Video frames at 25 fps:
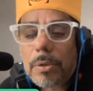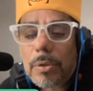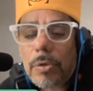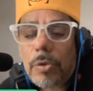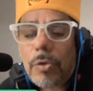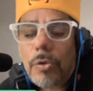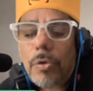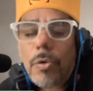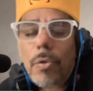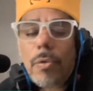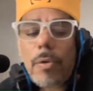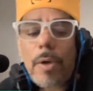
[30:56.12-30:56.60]

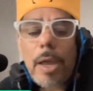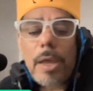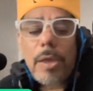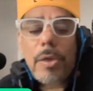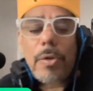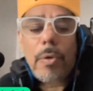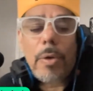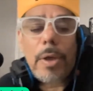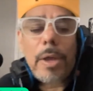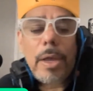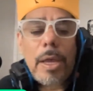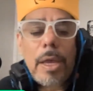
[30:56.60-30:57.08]
You
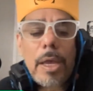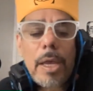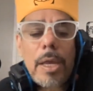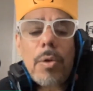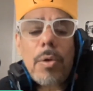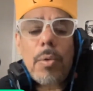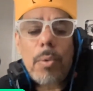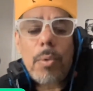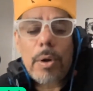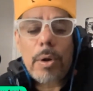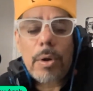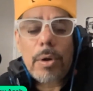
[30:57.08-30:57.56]
create your
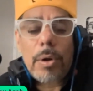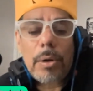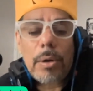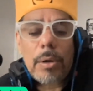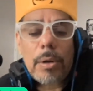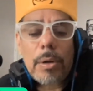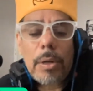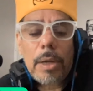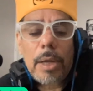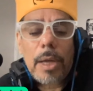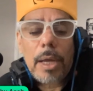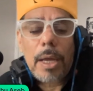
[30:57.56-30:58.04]
inner
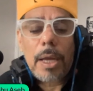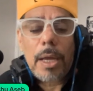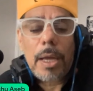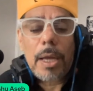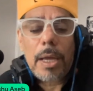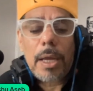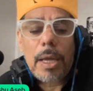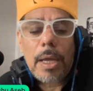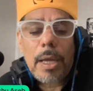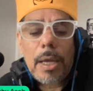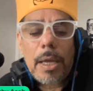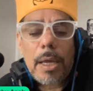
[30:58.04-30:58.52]
world.
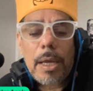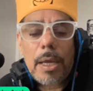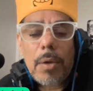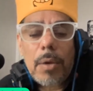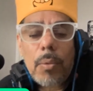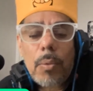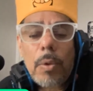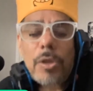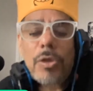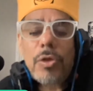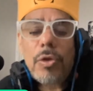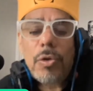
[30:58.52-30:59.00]

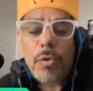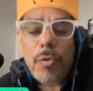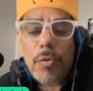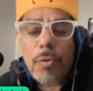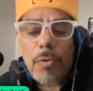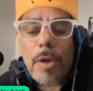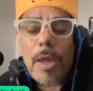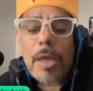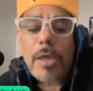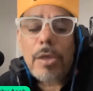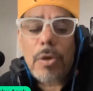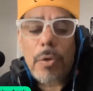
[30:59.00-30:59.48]
When you
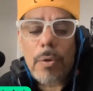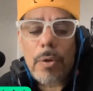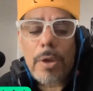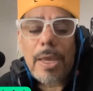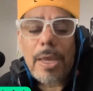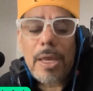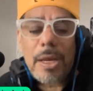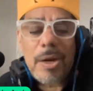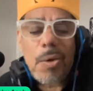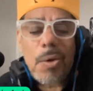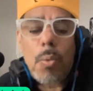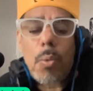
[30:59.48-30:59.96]
create your
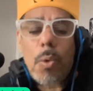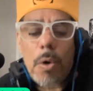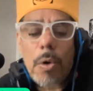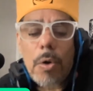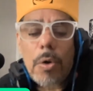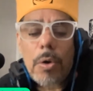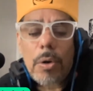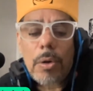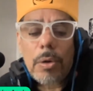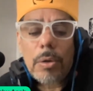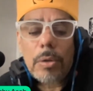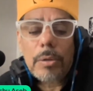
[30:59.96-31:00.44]
inner
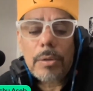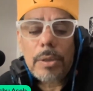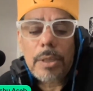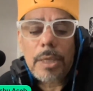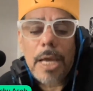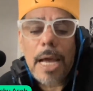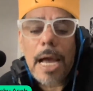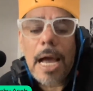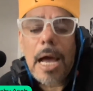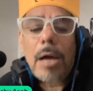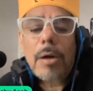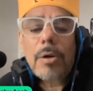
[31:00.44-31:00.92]
world,
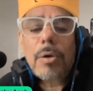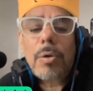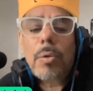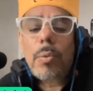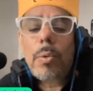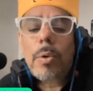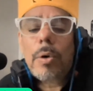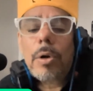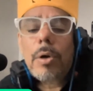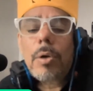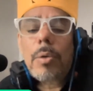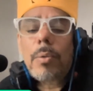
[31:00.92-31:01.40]
the outer
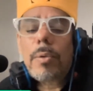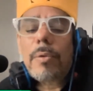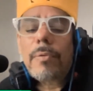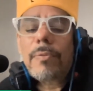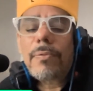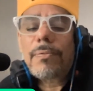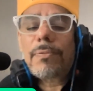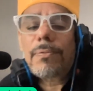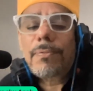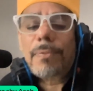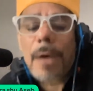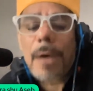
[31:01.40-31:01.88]
world will
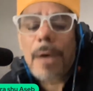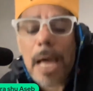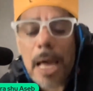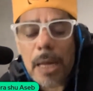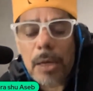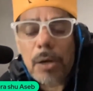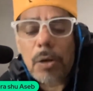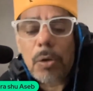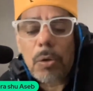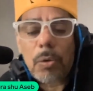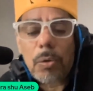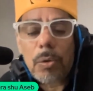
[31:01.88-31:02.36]

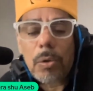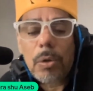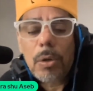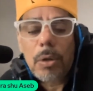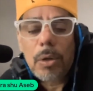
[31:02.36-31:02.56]
follow.